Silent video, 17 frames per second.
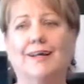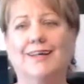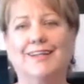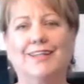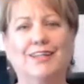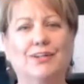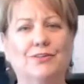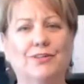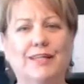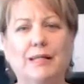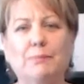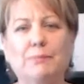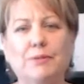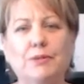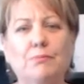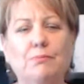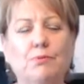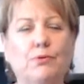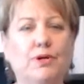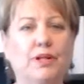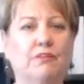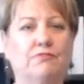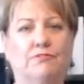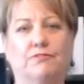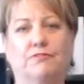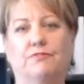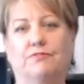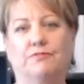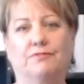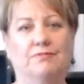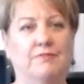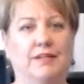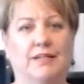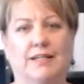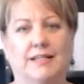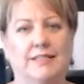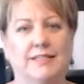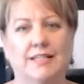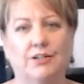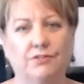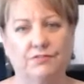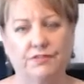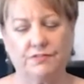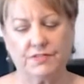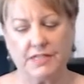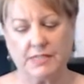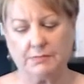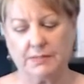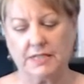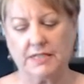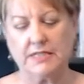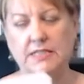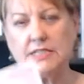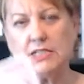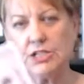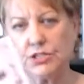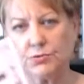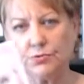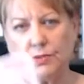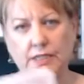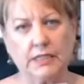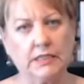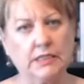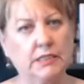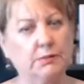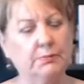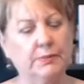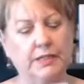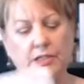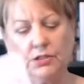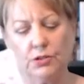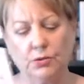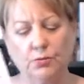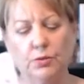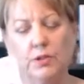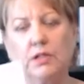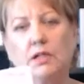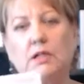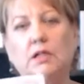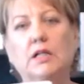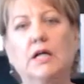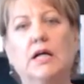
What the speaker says: you know, get up in the morning for 10 or 15 minutes and just read a little bit. You will